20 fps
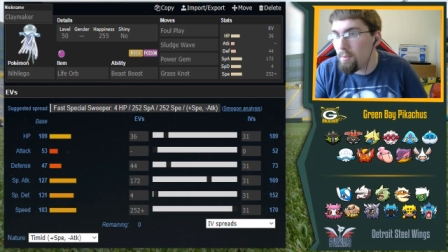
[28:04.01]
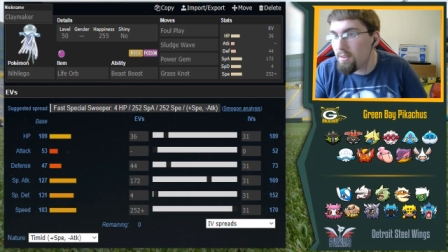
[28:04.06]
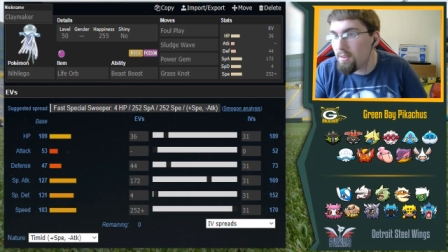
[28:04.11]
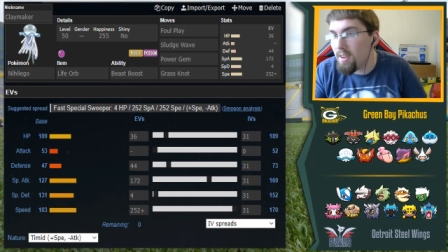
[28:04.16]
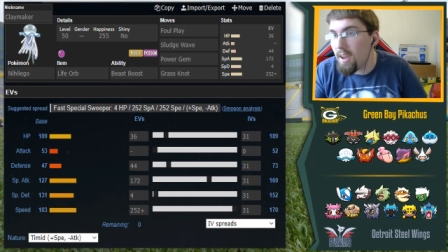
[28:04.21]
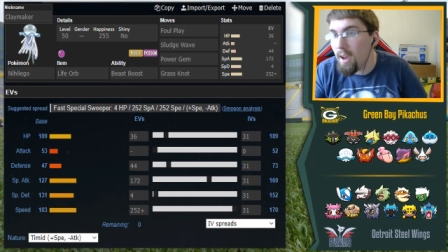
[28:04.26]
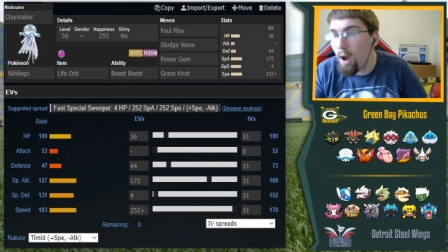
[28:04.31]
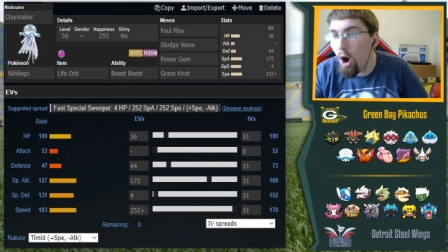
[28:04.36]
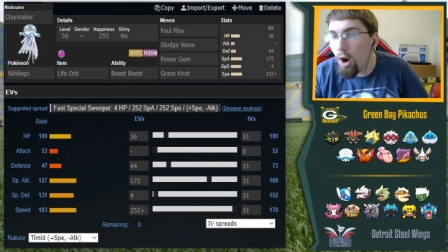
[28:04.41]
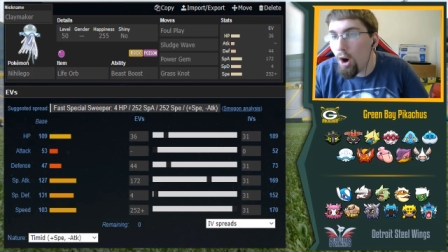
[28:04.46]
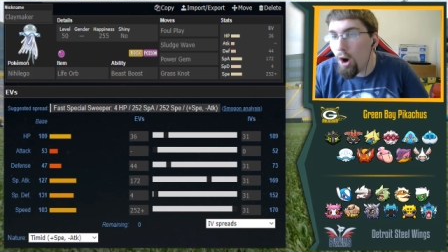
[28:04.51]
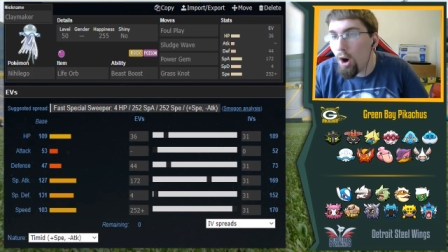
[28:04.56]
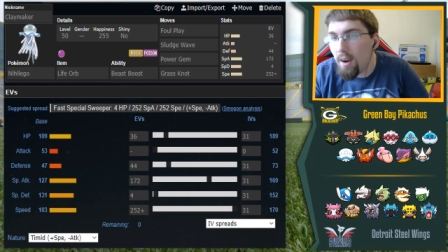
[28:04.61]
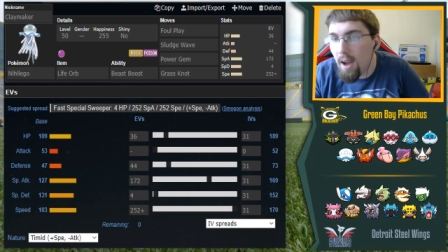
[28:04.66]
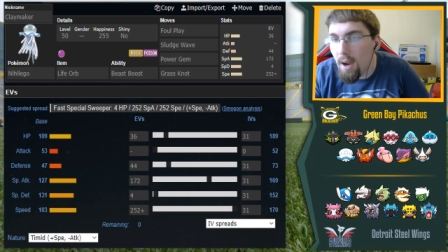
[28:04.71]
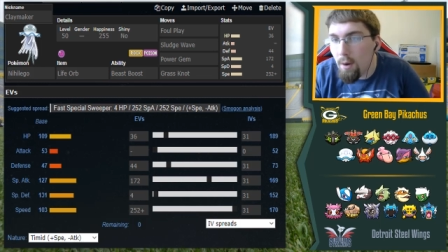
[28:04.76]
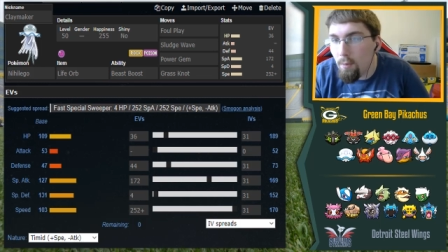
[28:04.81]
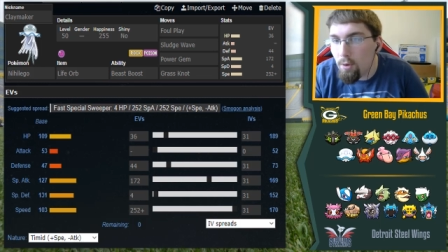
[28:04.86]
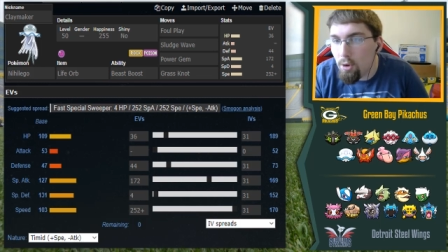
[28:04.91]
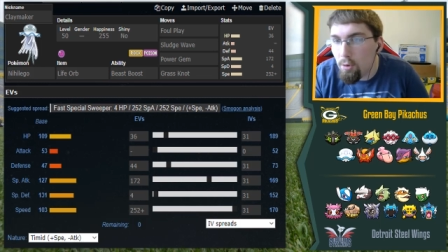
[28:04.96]
But say
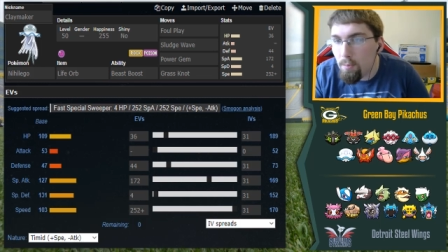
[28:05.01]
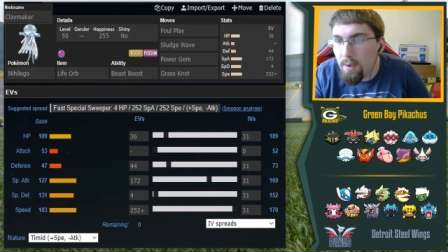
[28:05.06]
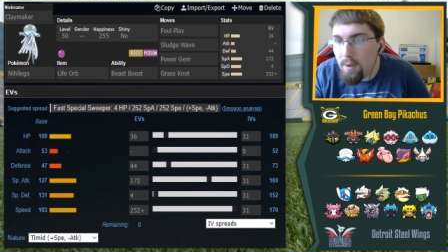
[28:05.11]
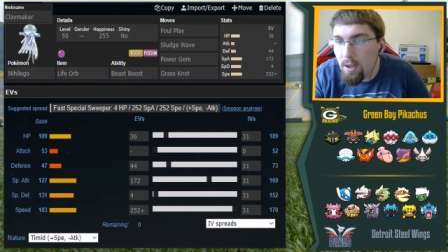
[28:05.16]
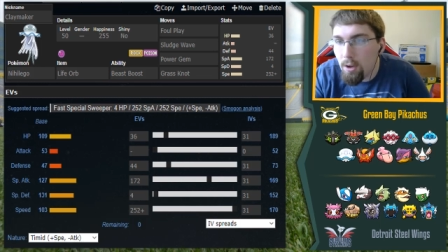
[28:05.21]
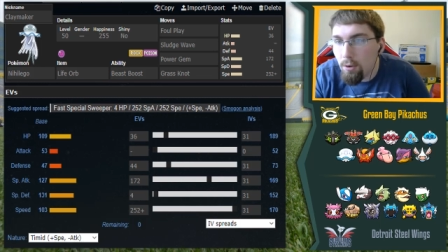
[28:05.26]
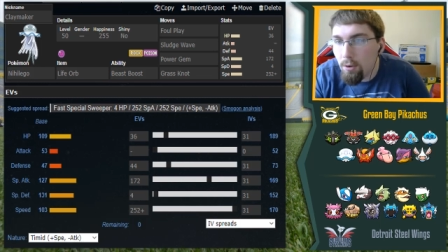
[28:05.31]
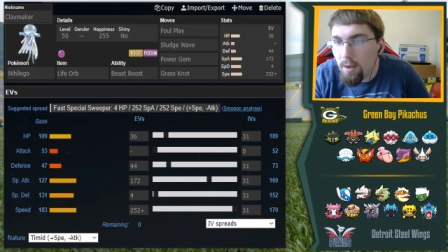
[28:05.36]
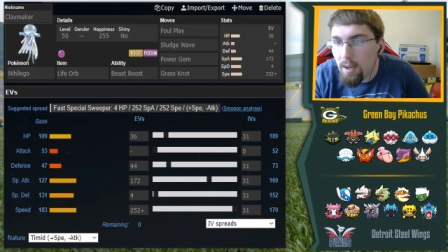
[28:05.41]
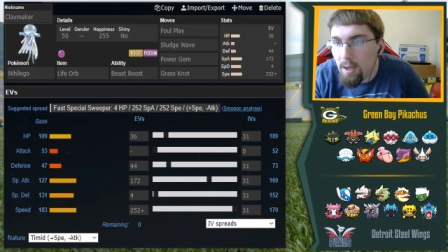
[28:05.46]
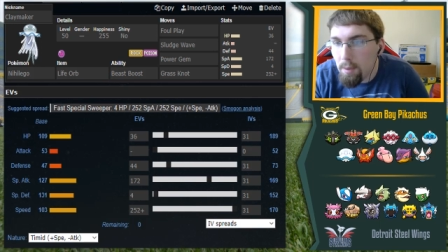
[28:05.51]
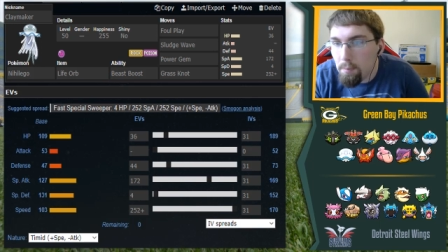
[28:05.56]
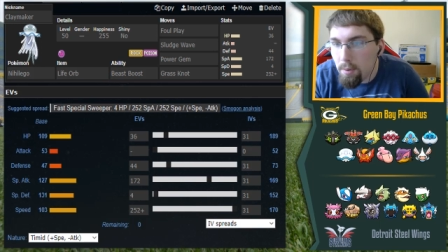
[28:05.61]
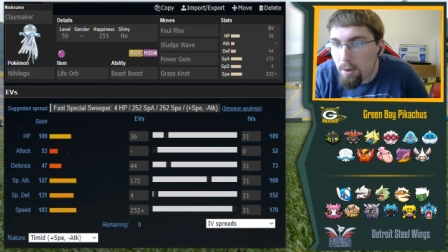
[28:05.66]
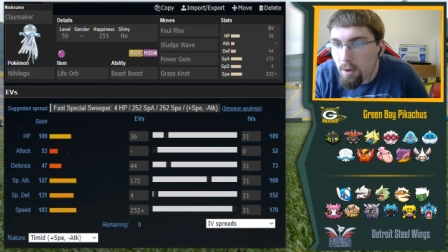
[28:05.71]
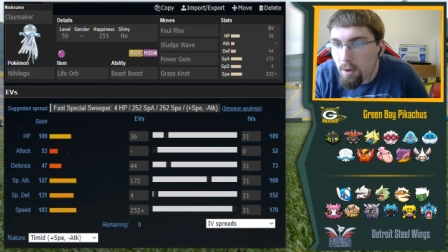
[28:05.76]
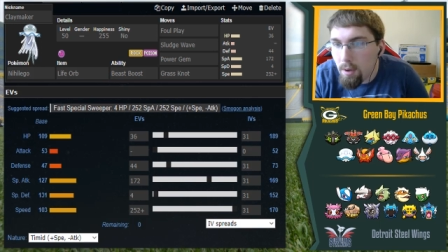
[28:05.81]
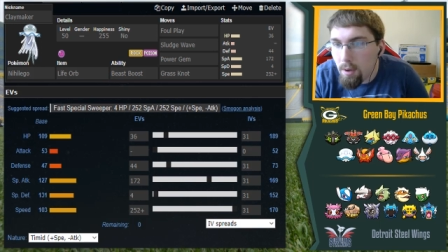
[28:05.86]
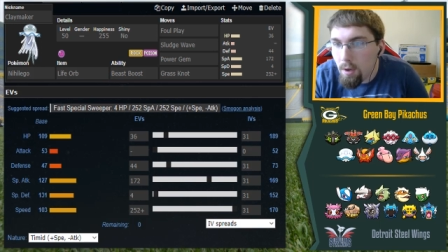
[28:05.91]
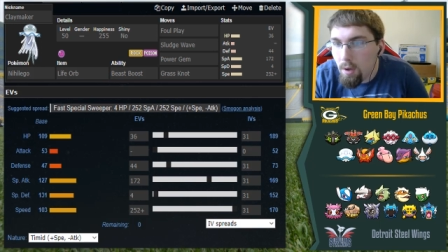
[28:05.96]
Arcanine would speed
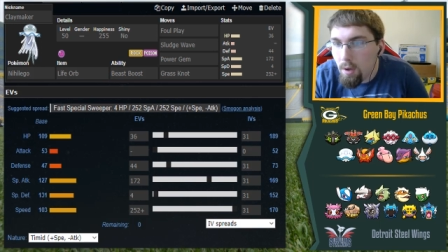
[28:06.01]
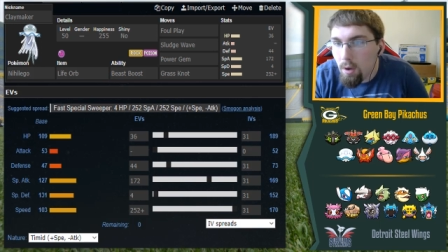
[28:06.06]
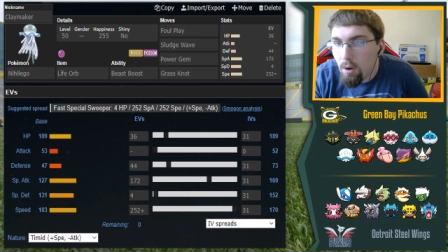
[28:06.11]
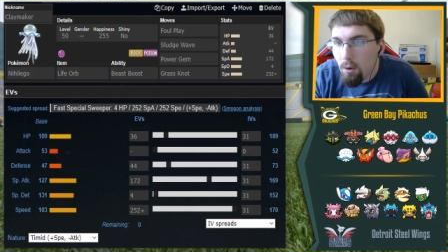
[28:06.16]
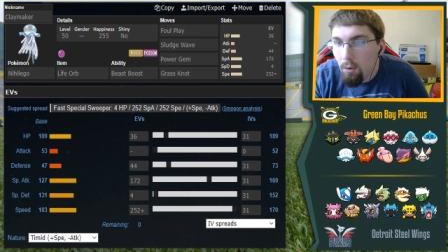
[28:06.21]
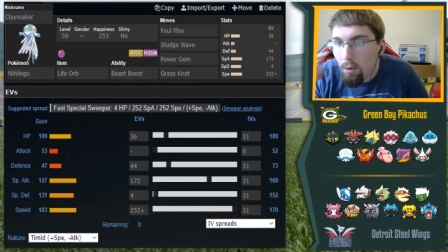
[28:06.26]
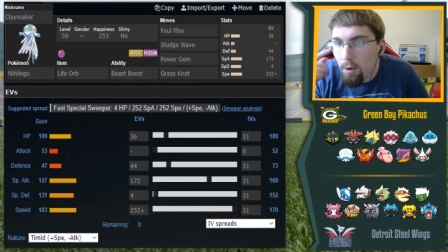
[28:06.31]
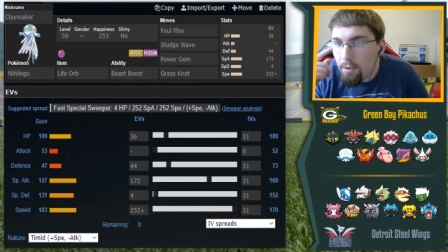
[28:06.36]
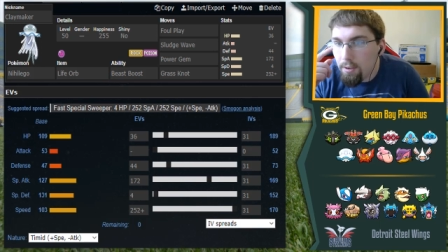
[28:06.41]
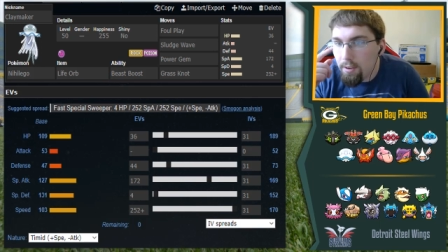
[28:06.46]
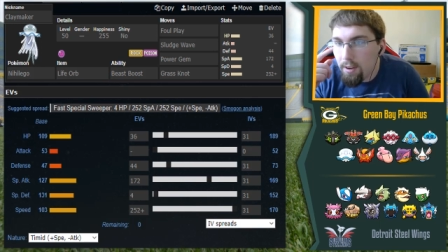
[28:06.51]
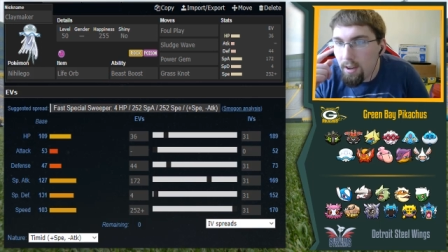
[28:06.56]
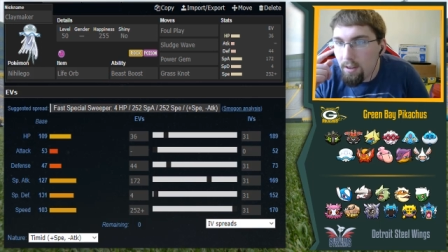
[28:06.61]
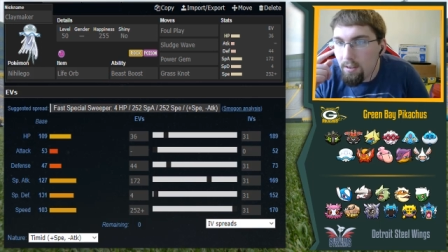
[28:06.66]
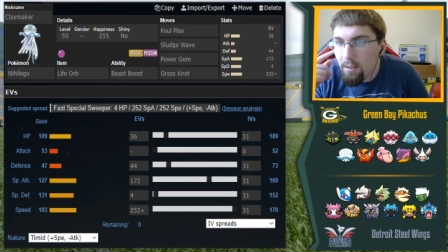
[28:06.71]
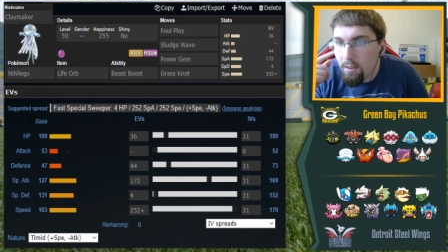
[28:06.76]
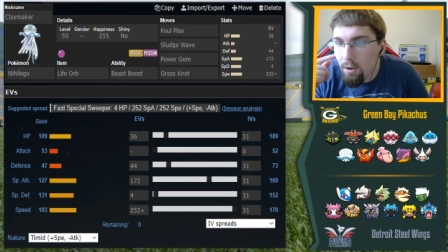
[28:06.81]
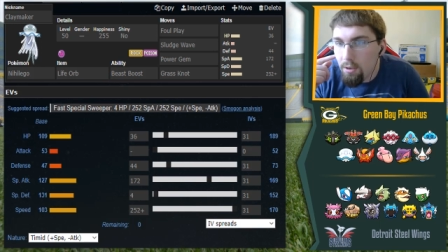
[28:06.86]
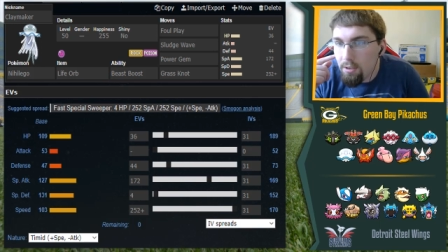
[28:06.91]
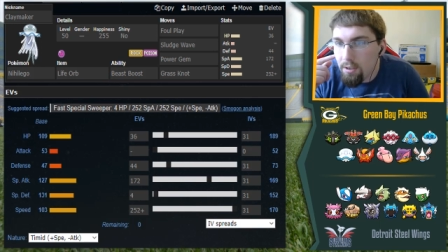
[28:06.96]
creep. What's the
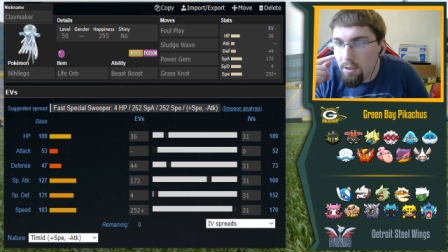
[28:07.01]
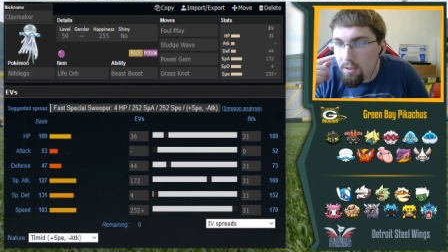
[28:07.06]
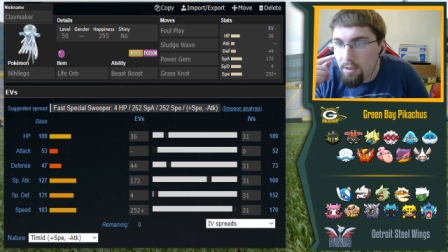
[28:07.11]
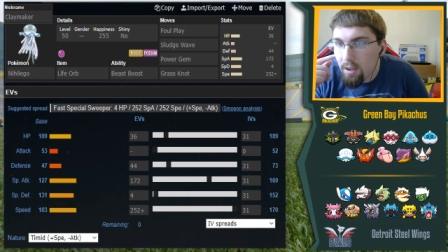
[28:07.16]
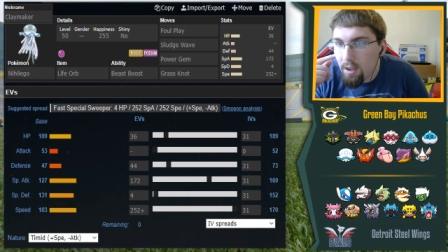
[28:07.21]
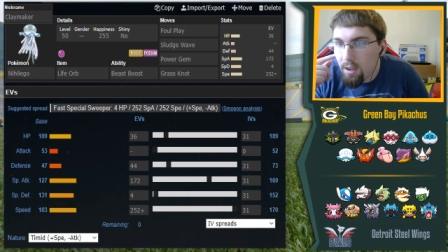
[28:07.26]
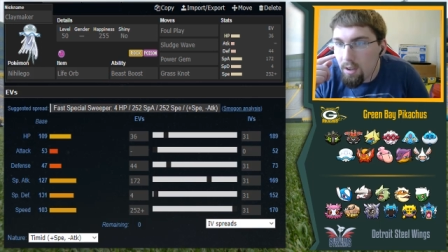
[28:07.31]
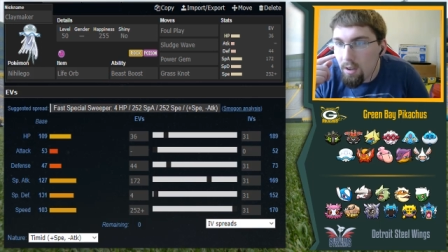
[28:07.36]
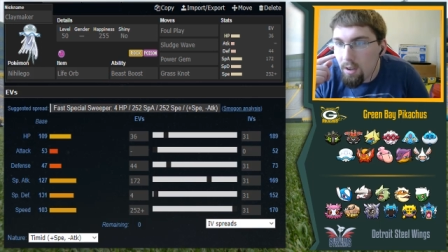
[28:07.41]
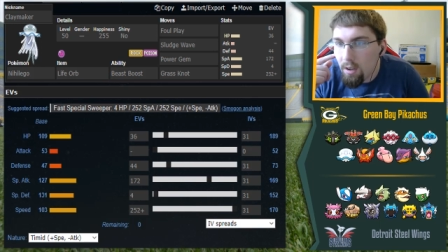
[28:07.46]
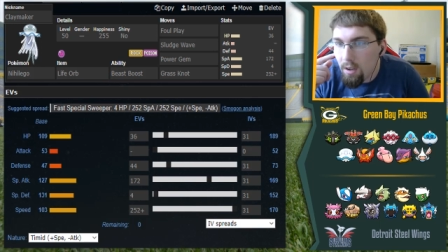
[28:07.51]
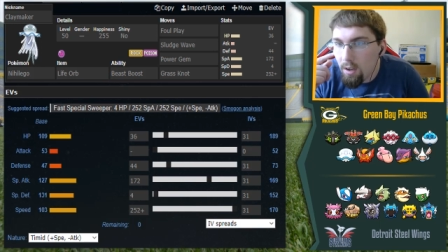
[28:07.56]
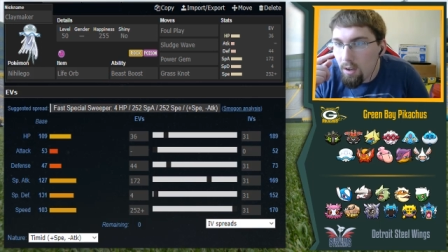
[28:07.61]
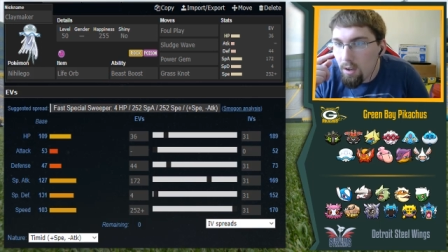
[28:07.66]
next closest thing?